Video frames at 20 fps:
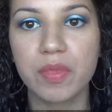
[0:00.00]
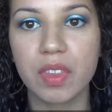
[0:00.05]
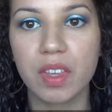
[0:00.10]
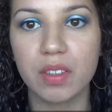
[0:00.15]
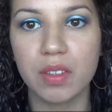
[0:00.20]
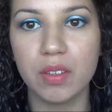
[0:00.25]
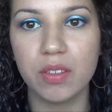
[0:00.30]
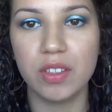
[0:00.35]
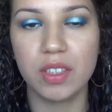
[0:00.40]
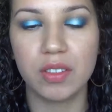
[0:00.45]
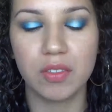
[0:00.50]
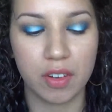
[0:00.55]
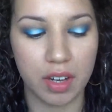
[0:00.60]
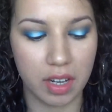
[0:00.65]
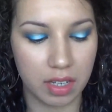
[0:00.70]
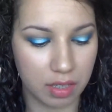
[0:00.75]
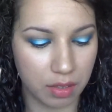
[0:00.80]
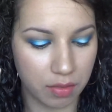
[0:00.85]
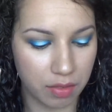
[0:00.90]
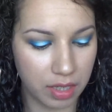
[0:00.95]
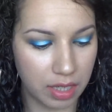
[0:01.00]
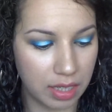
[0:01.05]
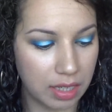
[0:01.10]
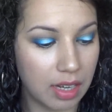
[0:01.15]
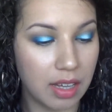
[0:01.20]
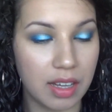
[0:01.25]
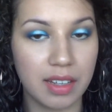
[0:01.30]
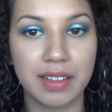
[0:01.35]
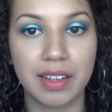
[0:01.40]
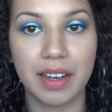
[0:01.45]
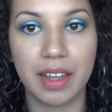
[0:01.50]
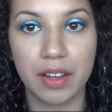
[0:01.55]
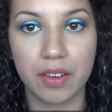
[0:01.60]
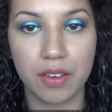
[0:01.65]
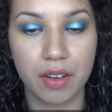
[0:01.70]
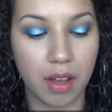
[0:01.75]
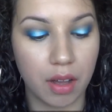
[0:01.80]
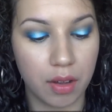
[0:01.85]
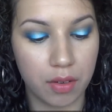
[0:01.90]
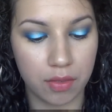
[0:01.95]
So you just create a really light layer
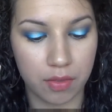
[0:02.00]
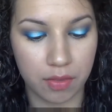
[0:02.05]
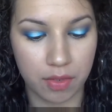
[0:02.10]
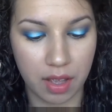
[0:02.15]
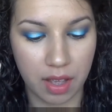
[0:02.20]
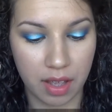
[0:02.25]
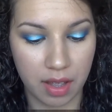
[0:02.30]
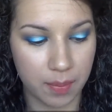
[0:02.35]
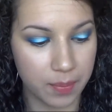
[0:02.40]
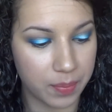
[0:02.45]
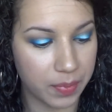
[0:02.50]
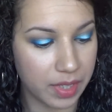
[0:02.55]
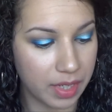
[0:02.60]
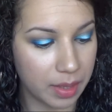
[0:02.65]
of the